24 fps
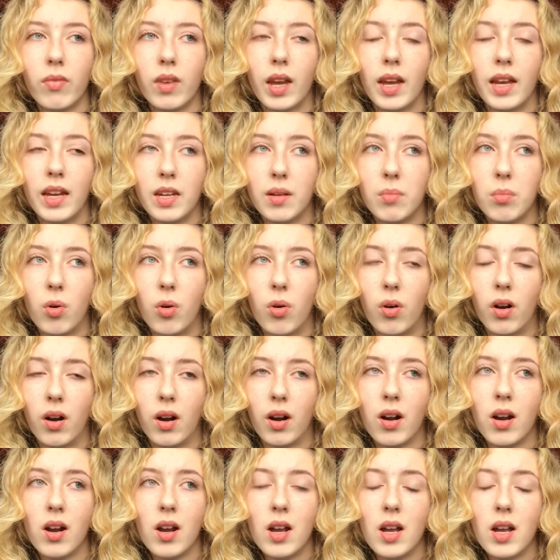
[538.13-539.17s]

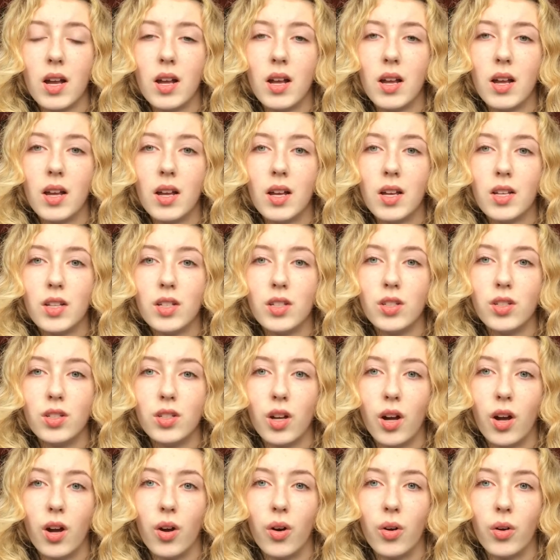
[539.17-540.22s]
anymore.
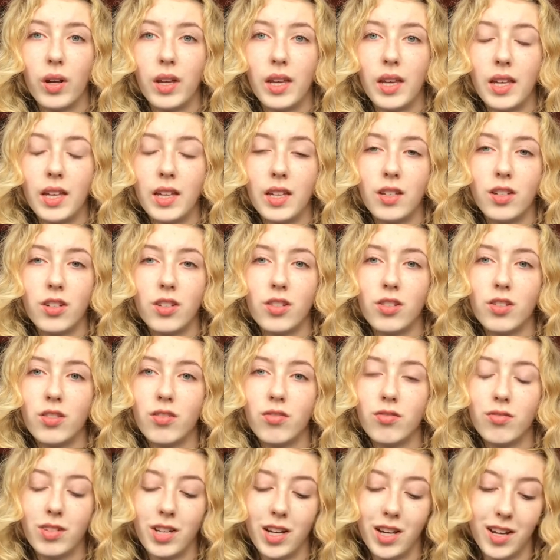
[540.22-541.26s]
So
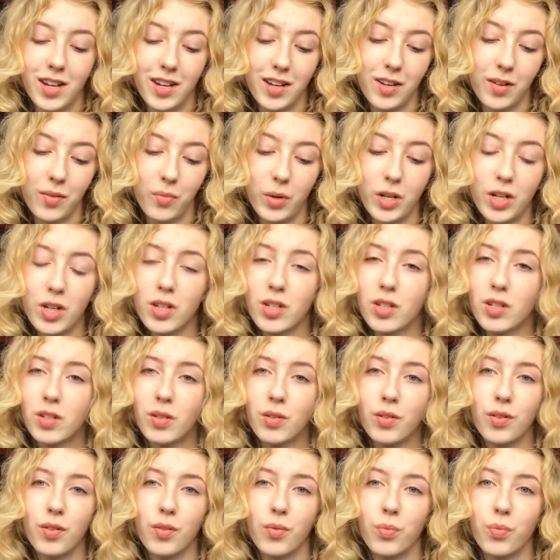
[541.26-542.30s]
we just
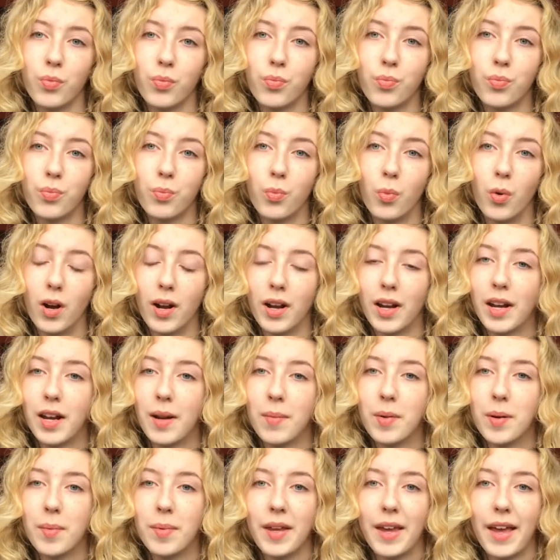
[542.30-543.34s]
wanted
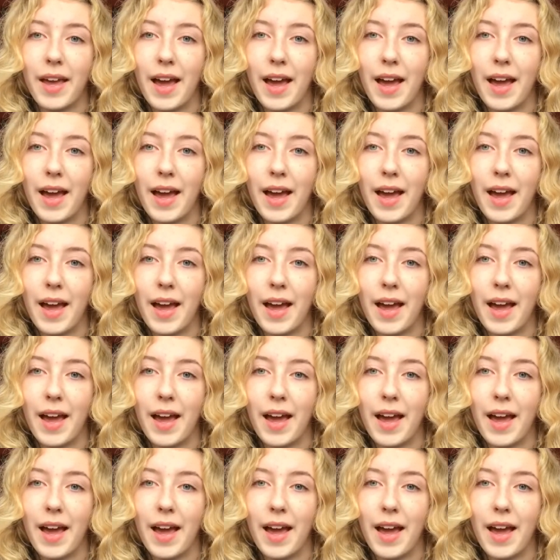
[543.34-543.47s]
him to be